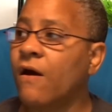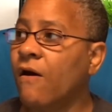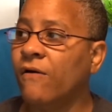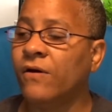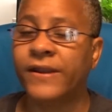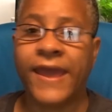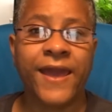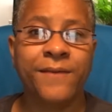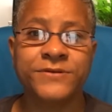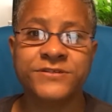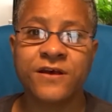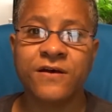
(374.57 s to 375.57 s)
on
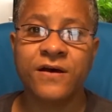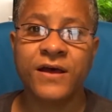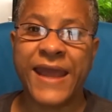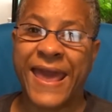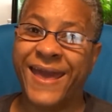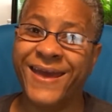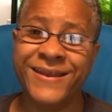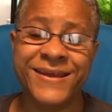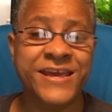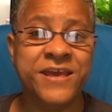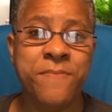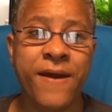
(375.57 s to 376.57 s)
Amazon and
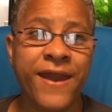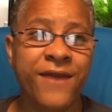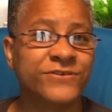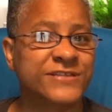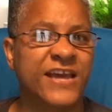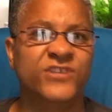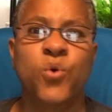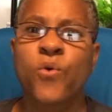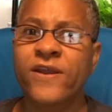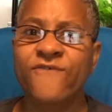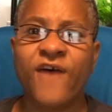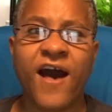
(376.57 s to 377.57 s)
eBay? It was like
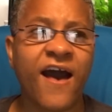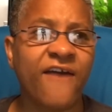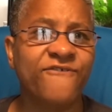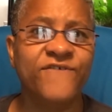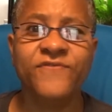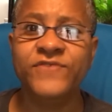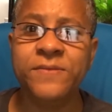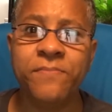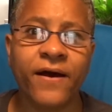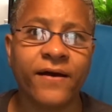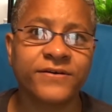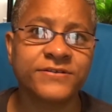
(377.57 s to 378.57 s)
25, 50
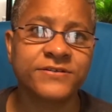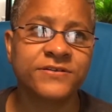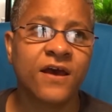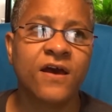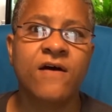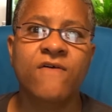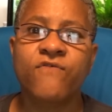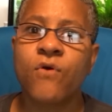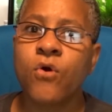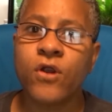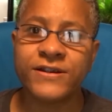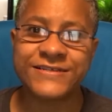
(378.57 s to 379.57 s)
bucks
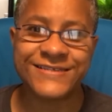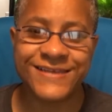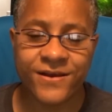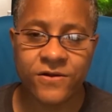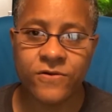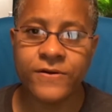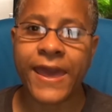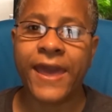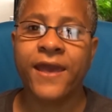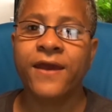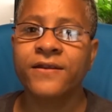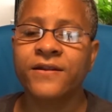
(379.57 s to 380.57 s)
for a single
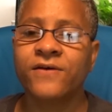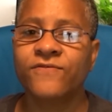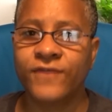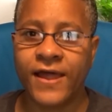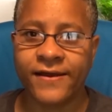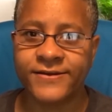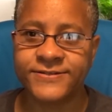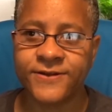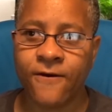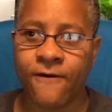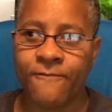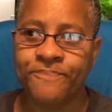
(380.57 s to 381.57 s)
can of
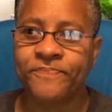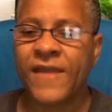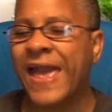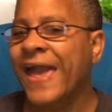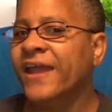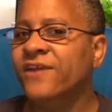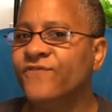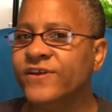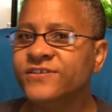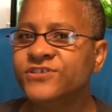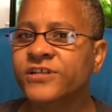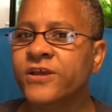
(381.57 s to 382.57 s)
Lysol. And
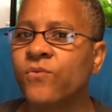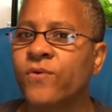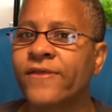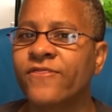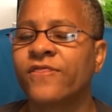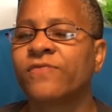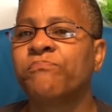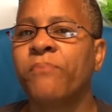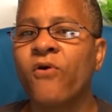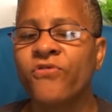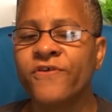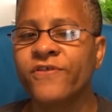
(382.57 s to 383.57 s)
eventually what
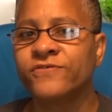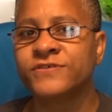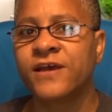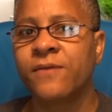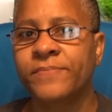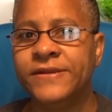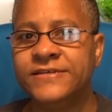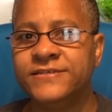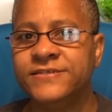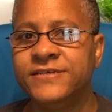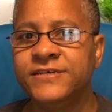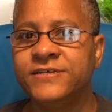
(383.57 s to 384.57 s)
both of those companies
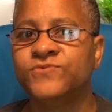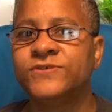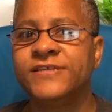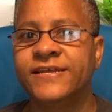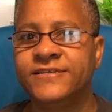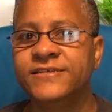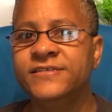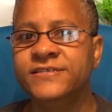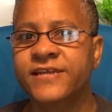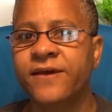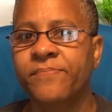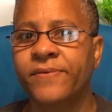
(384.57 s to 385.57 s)
did was they did
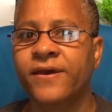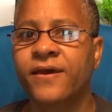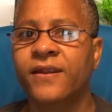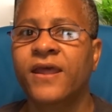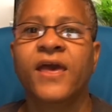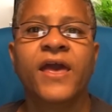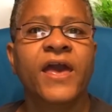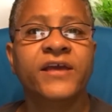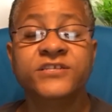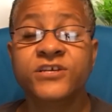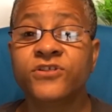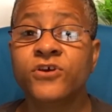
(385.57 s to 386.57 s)
step in and
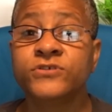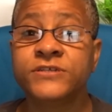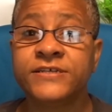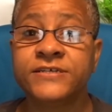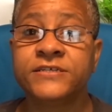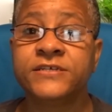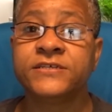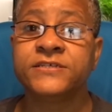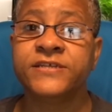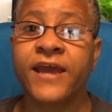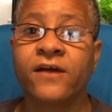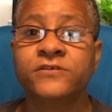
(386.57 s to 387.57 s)
took those listings
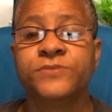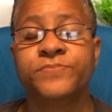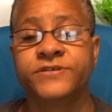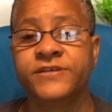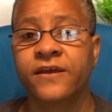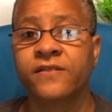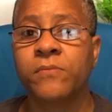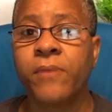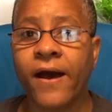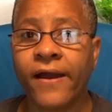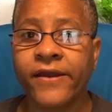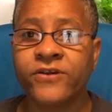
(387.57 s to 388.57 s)
down to protect the
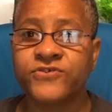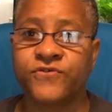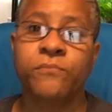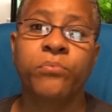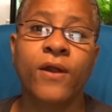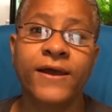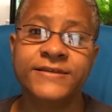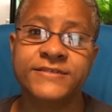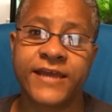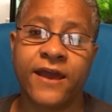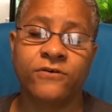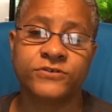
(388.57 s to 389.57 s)
buyers from price
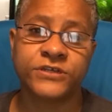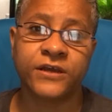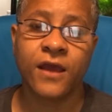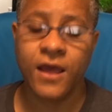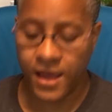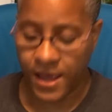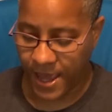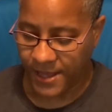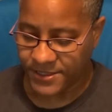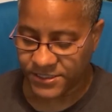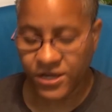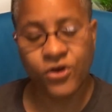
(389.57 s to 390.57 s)
gouging.
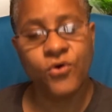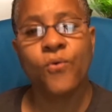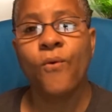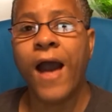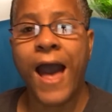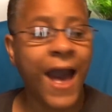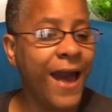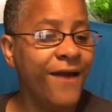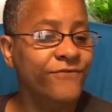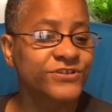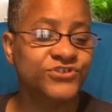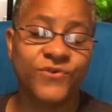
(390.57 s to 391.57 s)
So I
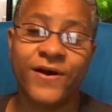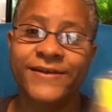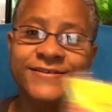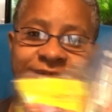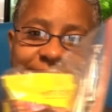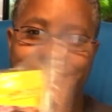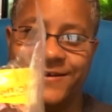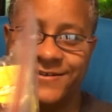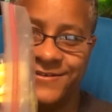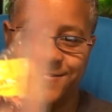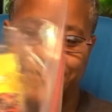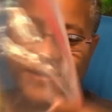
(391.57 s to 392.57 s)
was trying to
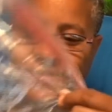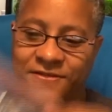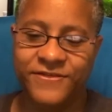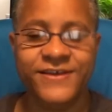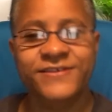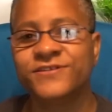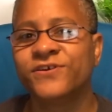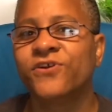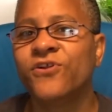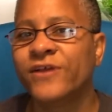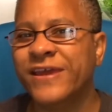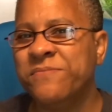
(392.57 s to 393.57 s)
list these
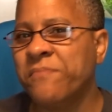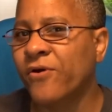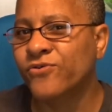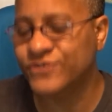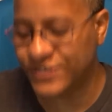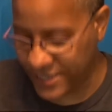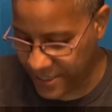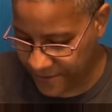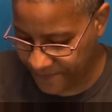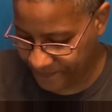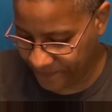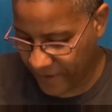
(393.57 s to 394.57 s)
little emoji
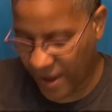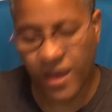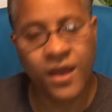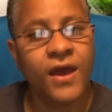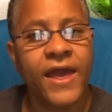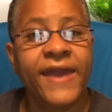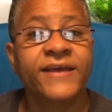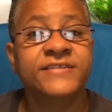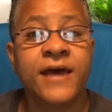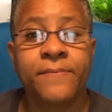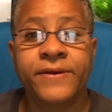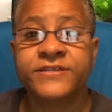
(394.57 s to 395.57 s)

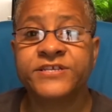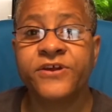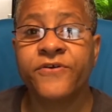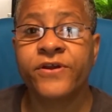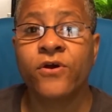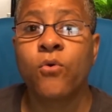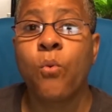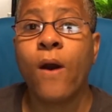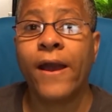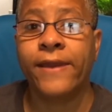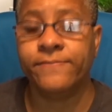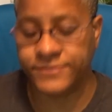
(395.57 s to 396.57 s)
antibacterial
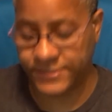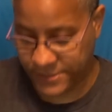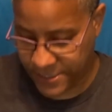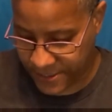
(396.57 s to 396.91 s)
wipes